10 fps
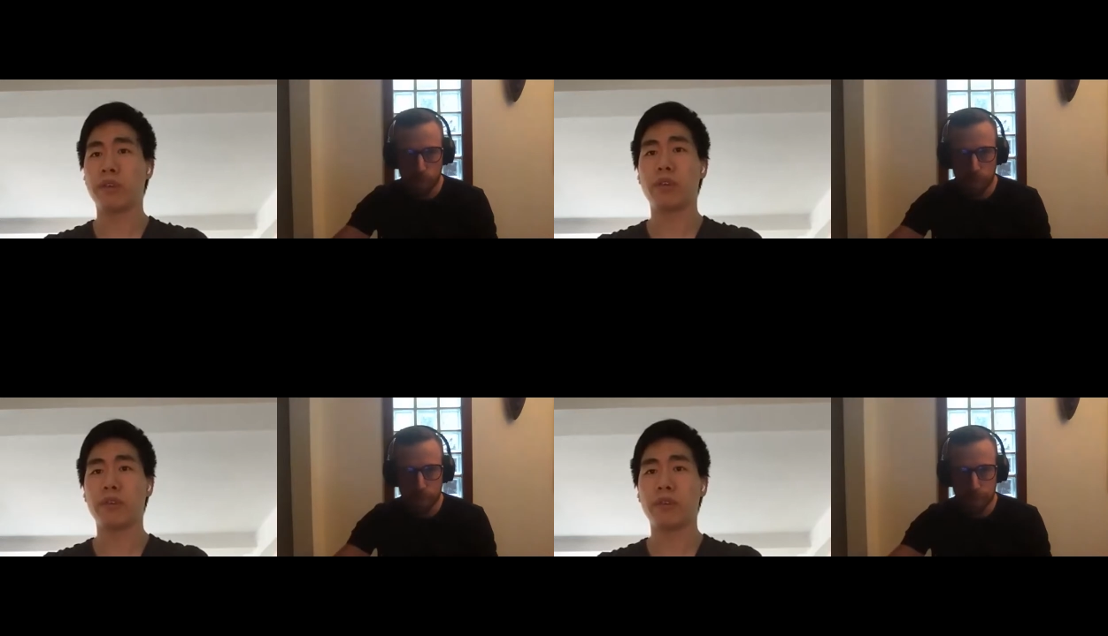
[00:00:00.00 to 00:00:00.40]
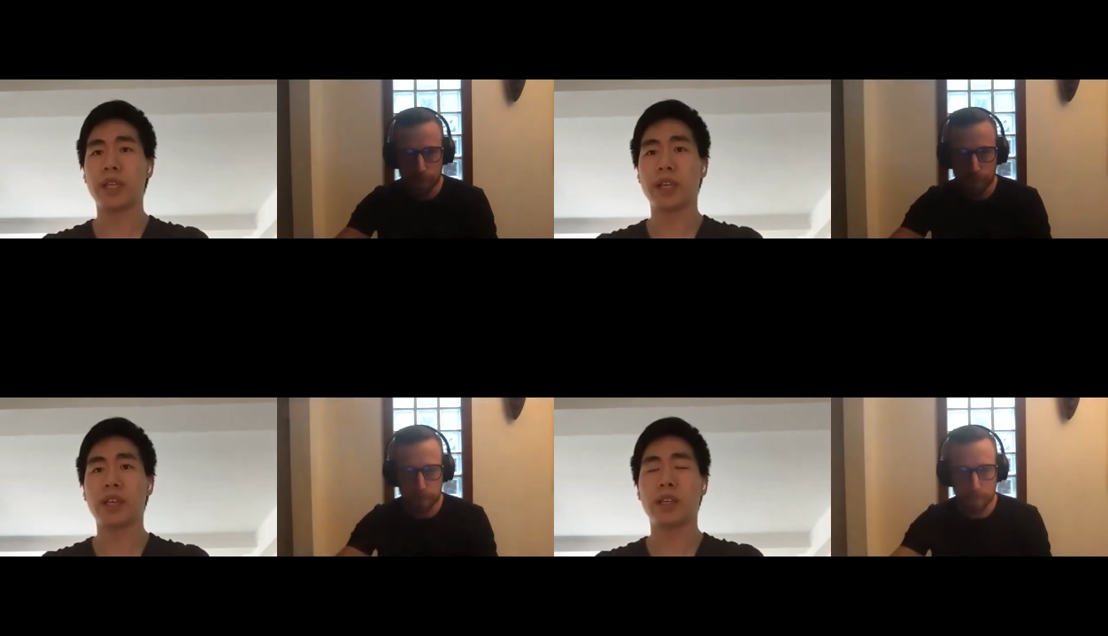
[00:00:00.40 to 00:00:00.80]
Speaker 1: if they're a
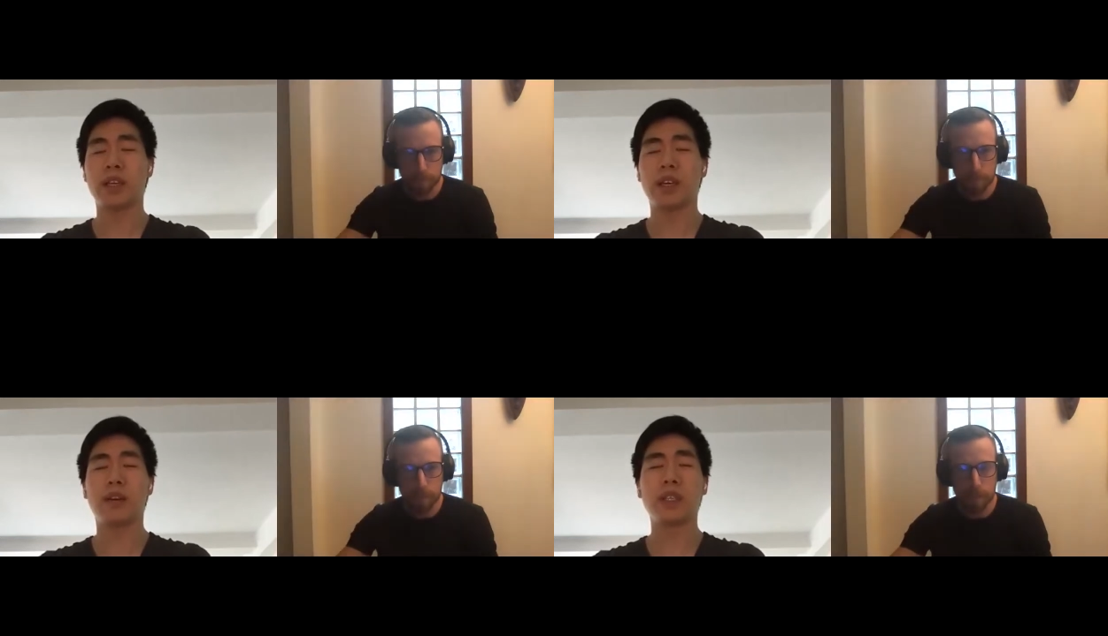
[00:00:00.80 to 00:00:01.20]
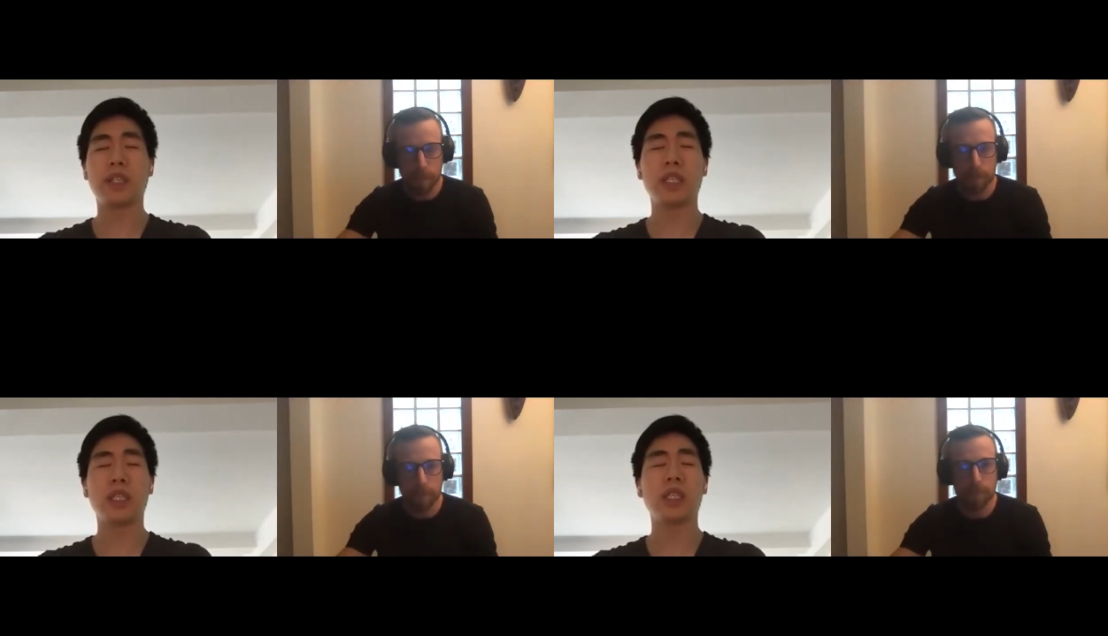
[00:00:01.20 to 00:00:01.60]
fintech uh,
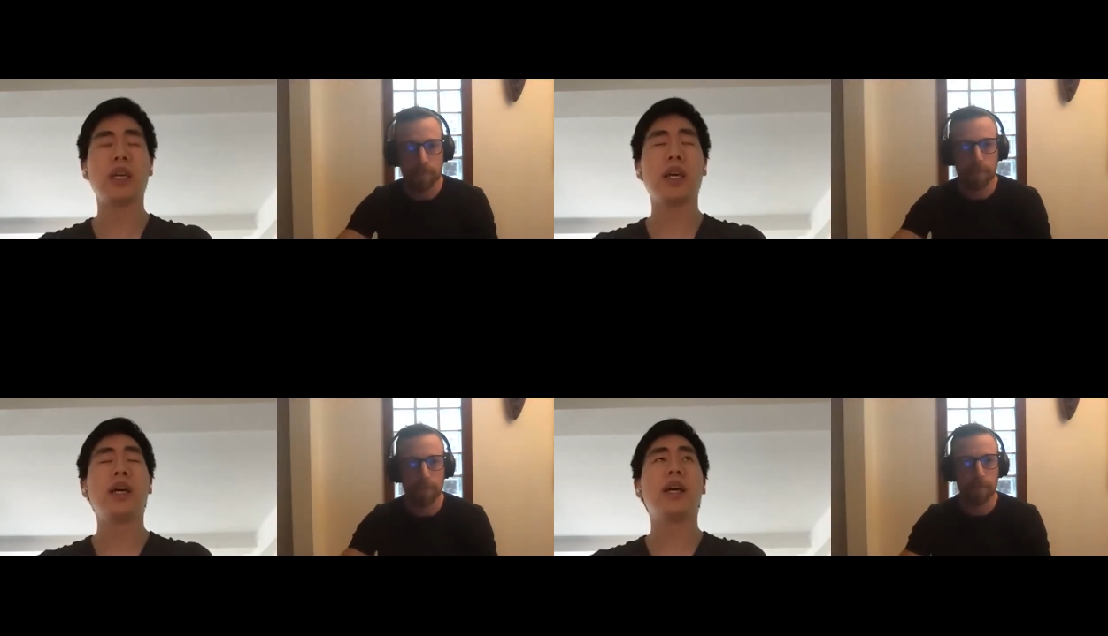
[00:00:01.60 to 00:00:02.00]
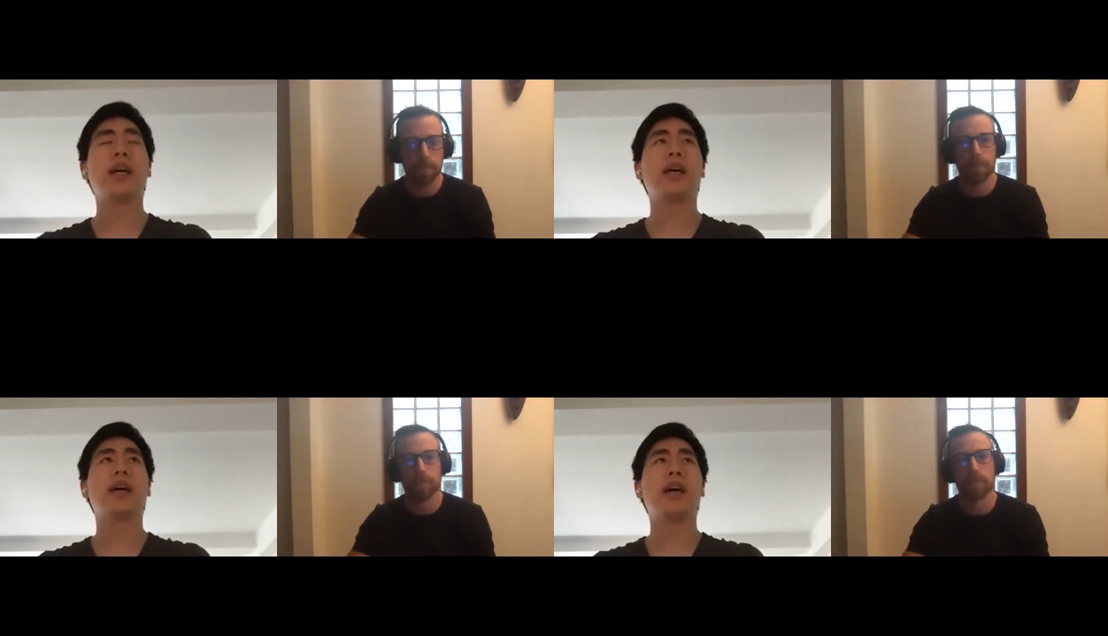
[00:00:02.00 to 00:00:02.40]
V C.
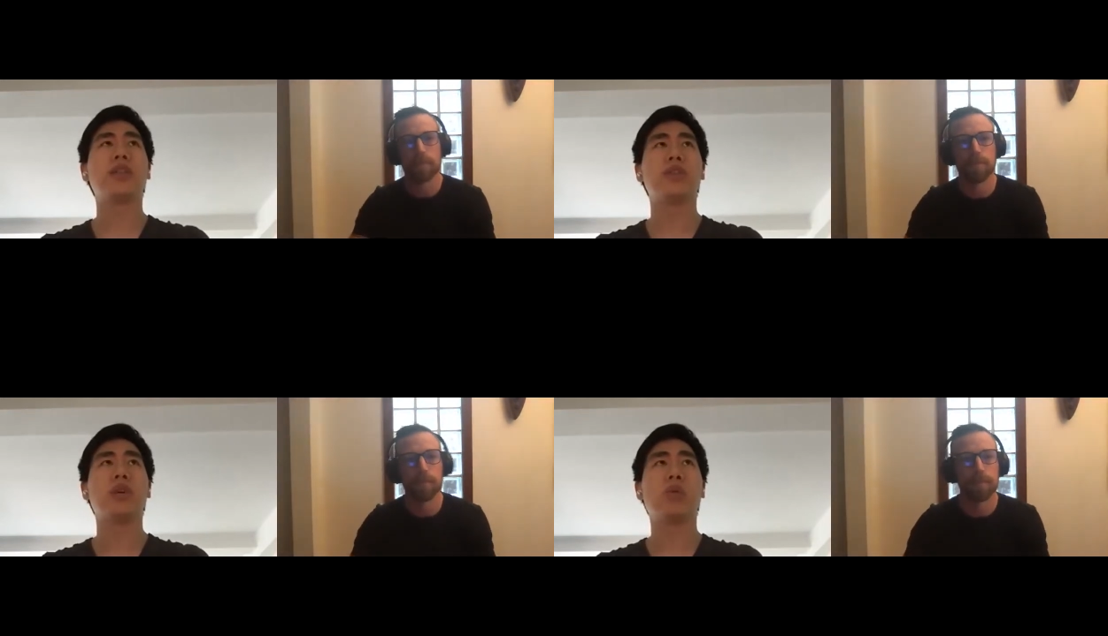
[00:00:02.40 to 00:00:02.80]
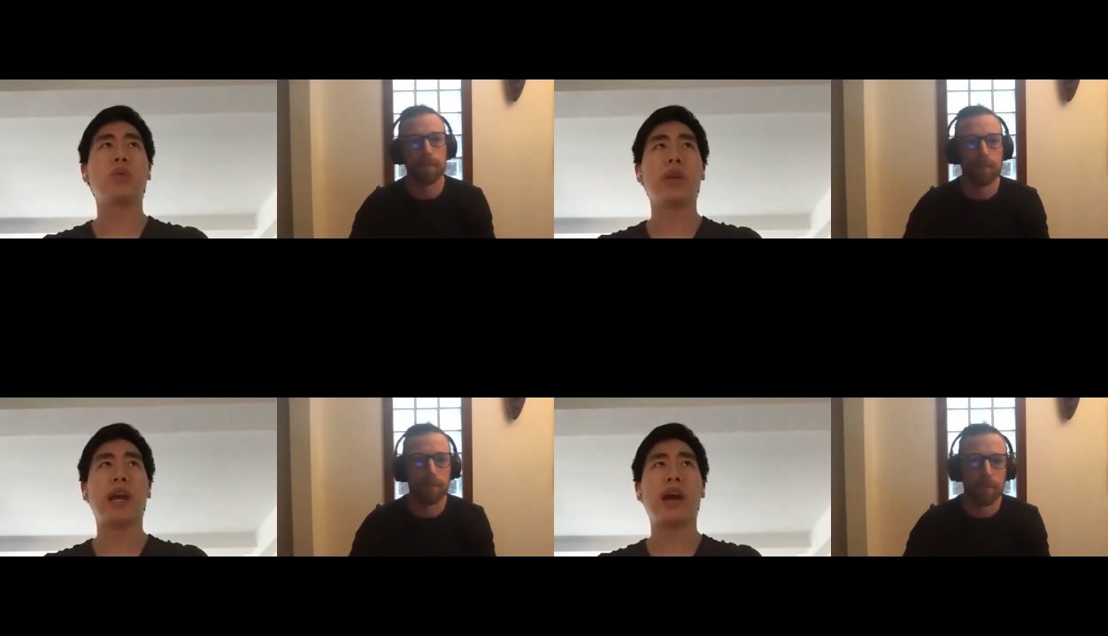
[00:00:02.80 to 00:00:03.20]
Uh, and so
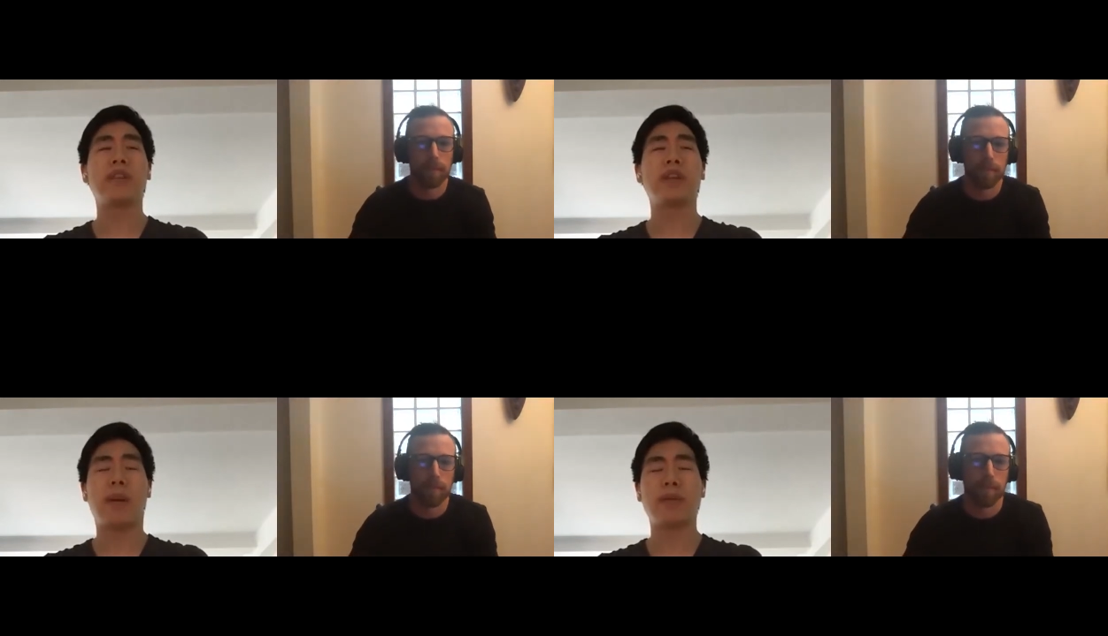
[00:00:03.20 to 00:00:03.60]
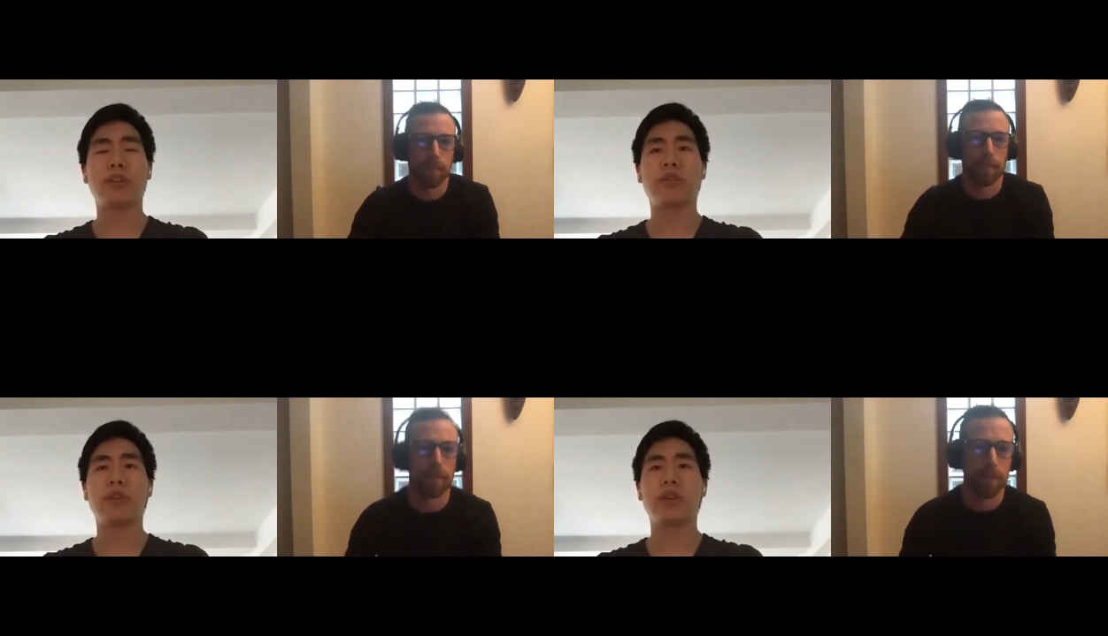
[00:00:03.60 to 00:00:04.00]
we have the
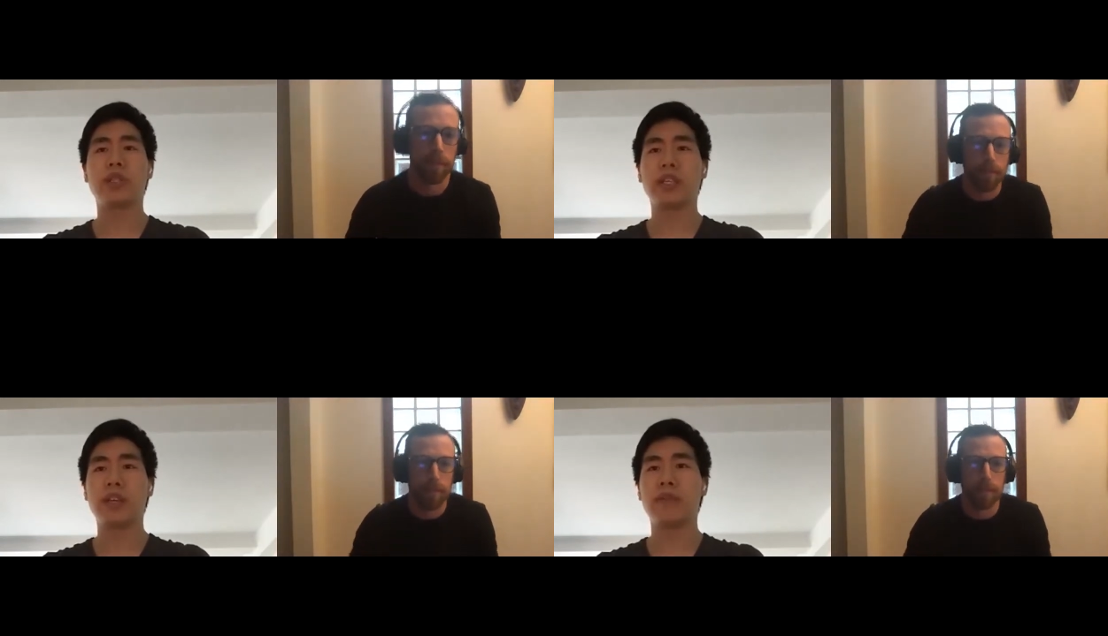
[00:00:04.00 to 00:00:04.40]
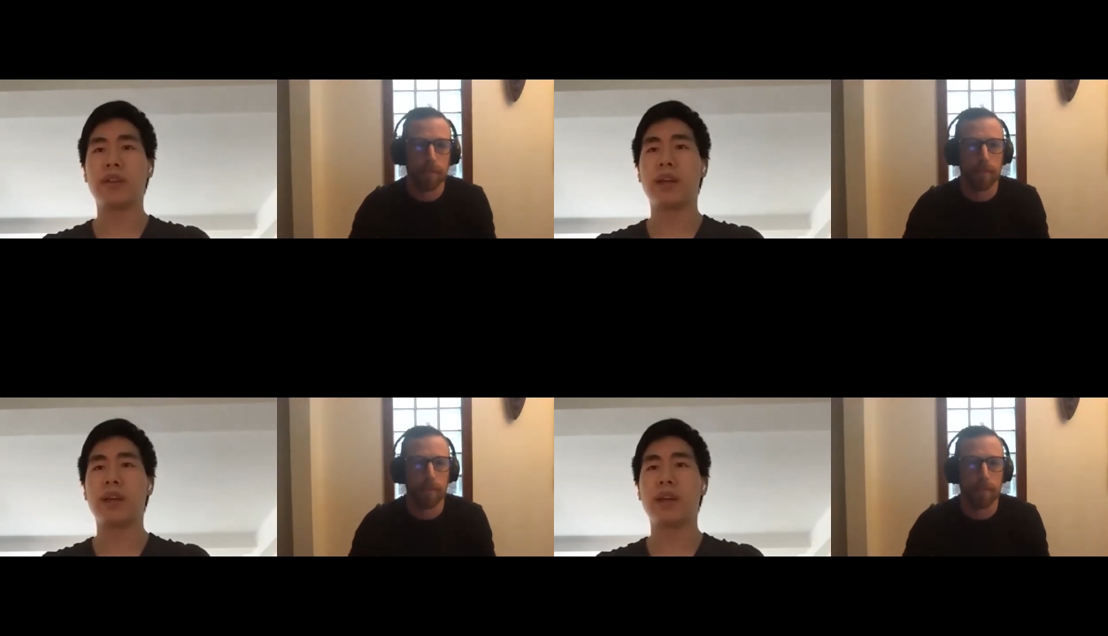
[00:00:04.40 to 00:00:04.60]
opportunity to give